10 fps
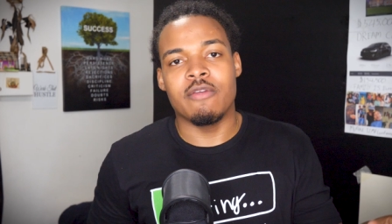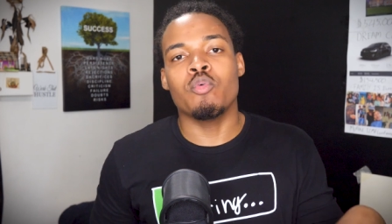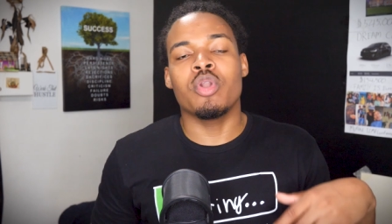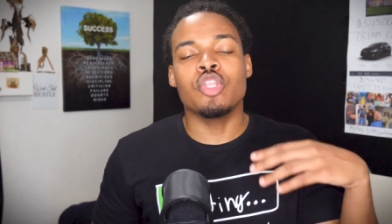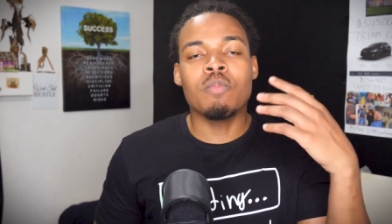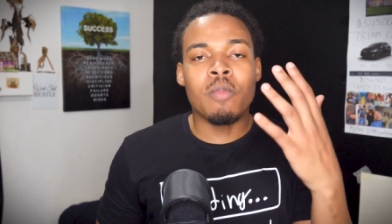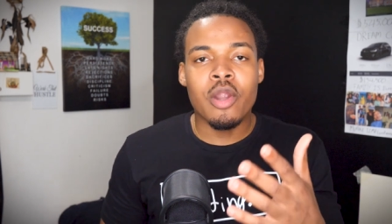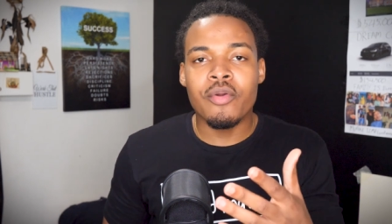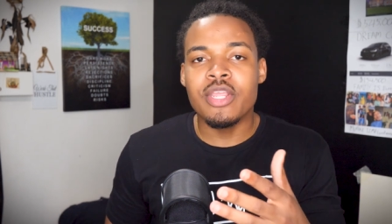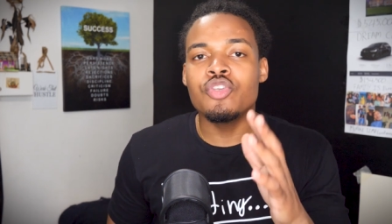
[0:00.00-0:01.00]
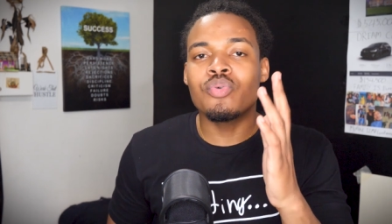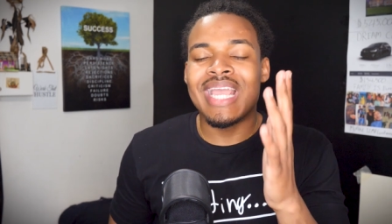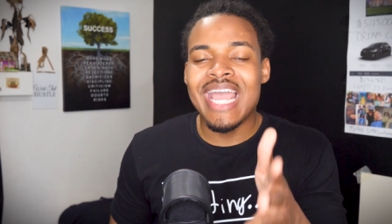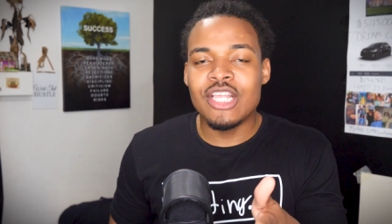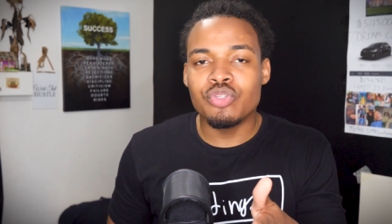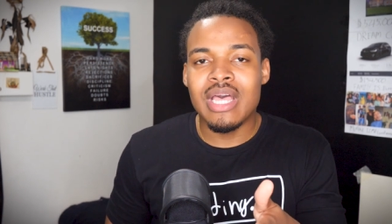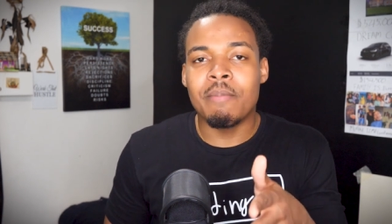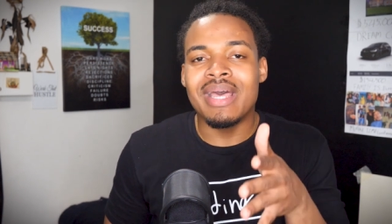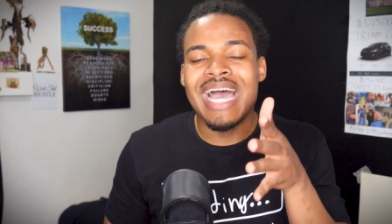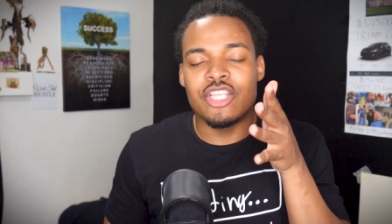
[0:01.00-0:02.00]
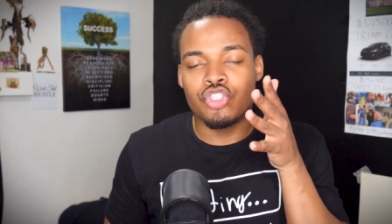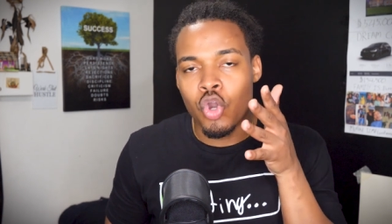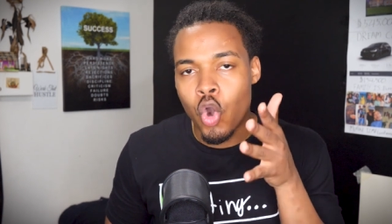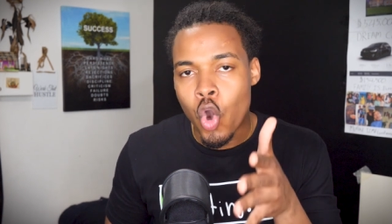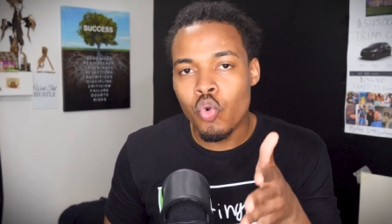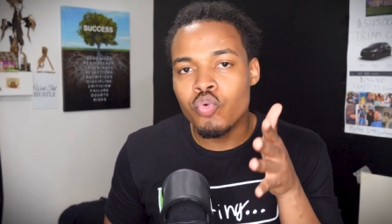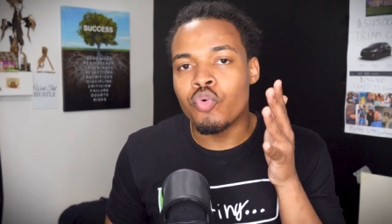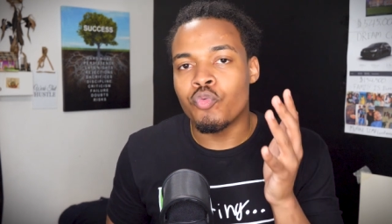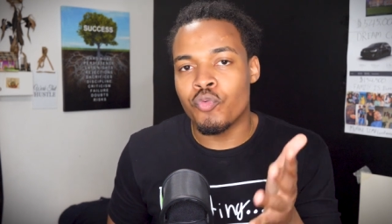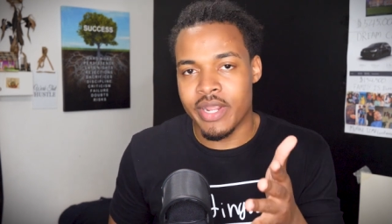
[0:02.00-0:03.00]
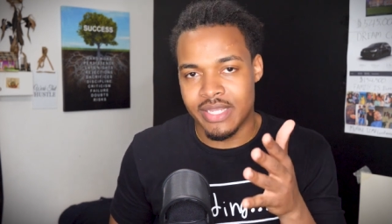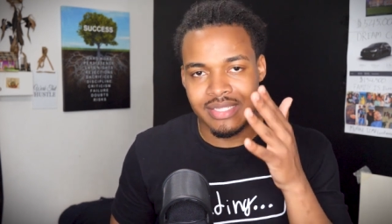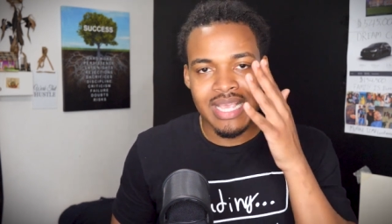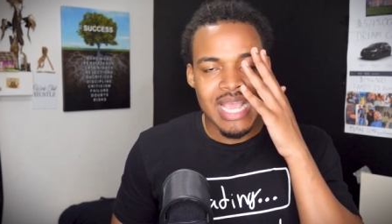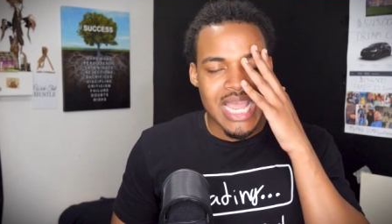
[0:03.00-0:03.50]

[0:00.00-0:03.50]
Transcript: If you want to do borrowing, you can do that, but at your own risk.